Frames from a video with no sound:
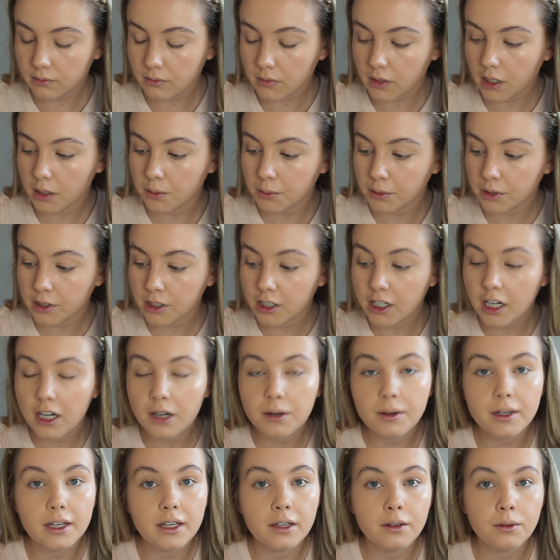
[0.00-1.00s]
I'm going to go
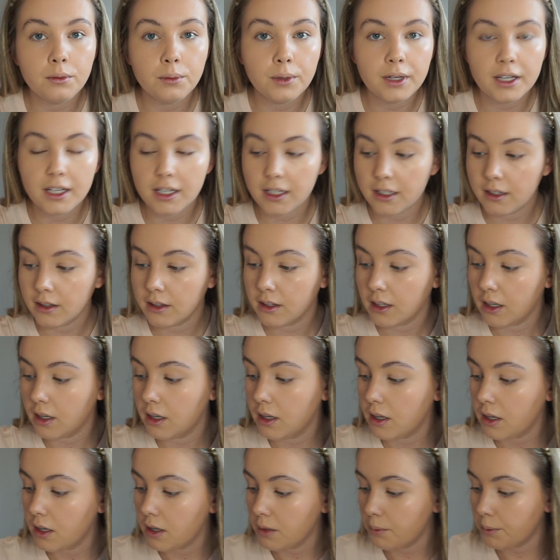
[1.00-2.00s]
in with
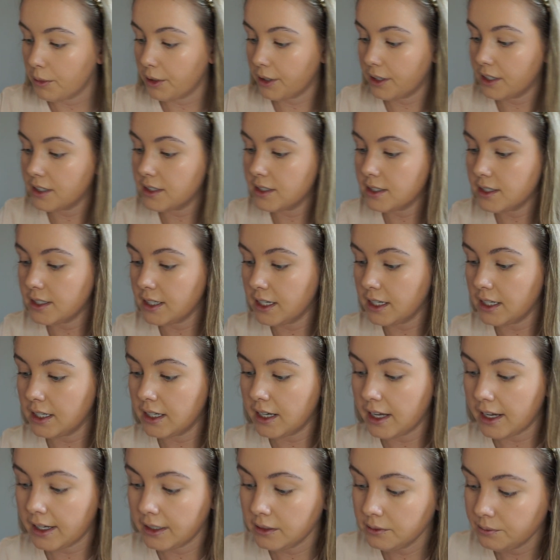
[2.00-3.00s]
my
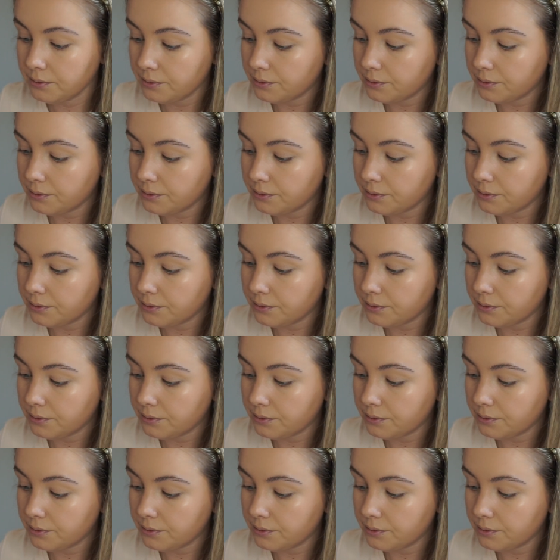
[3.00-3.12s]
concealer.